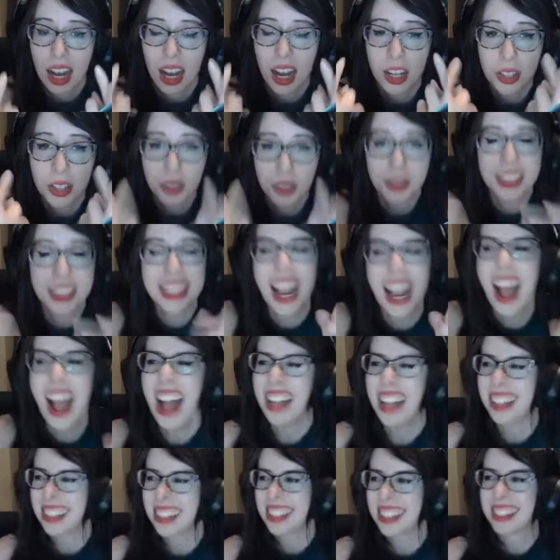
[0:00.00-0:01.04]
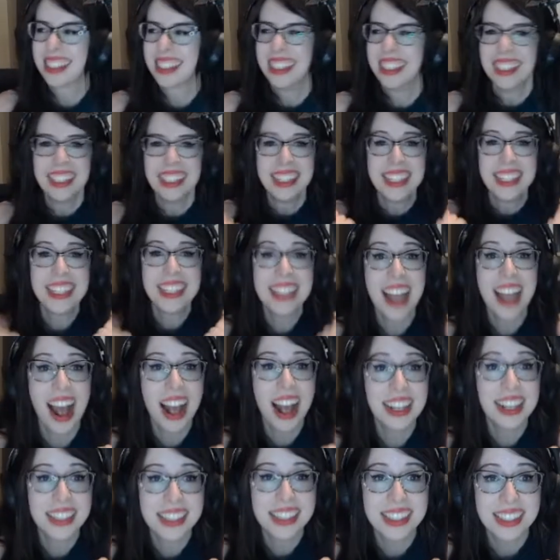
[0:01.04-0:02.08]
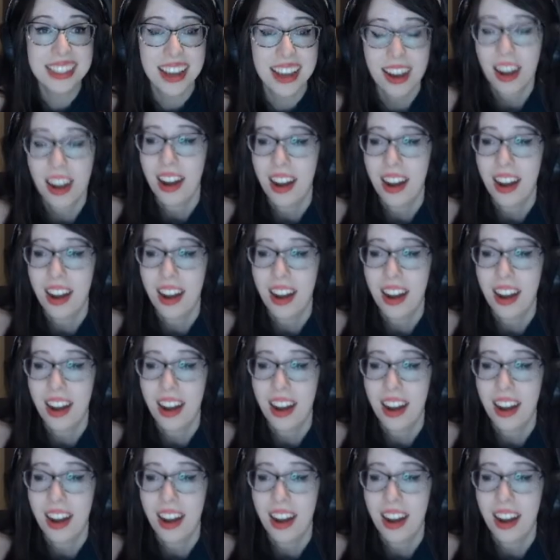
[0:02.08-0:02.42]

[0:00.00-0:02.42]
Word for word: a hoot- Yes! Yes!